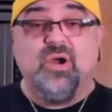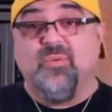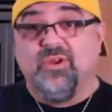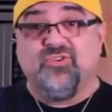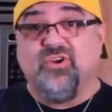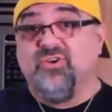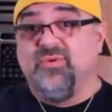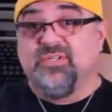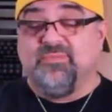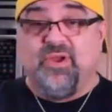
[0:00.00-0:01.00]
I want to start
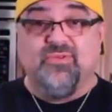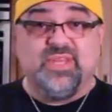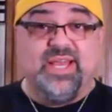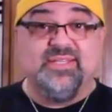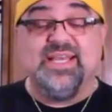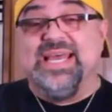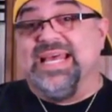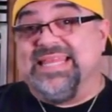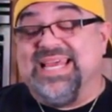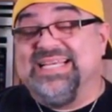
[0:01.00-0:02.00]
doing some of my own things,
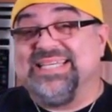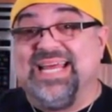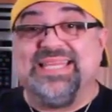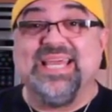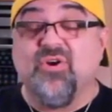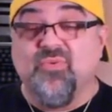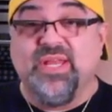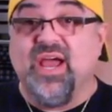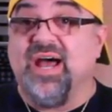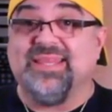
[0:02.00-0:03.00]
things that I think are
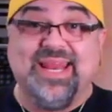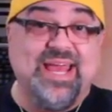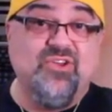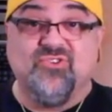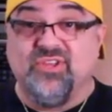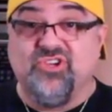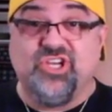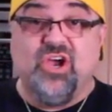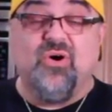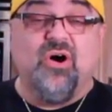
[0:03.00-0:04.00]
really hot that I use on the
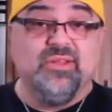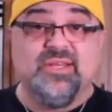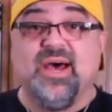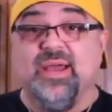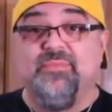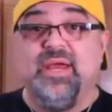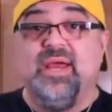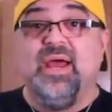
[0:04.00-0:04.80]
show all the time